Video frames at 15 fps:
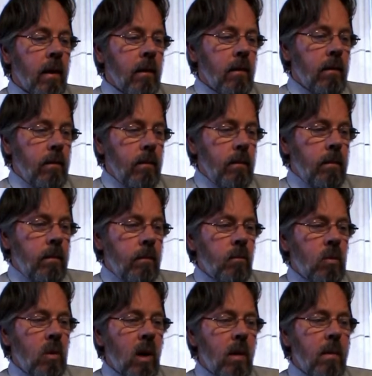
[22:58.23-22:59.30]

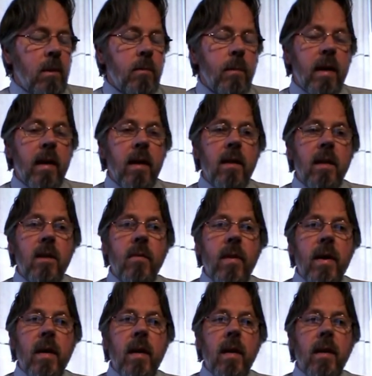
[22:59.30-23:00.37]
So Abba's making this
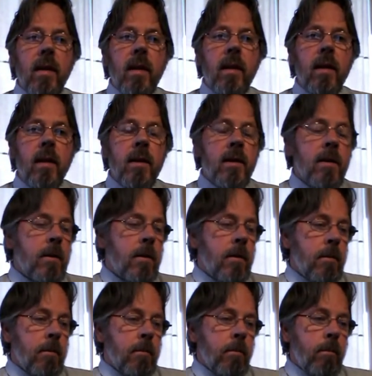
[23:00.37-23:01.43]
very clear that
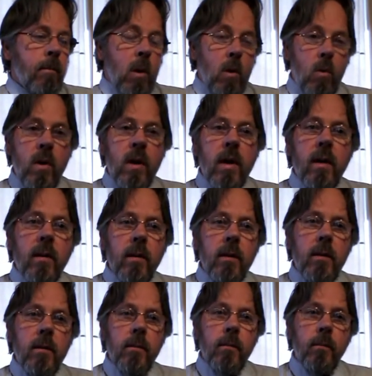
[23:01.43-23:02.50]
who he
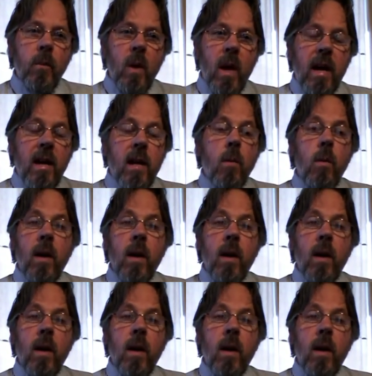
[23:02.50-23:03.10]
is, and he will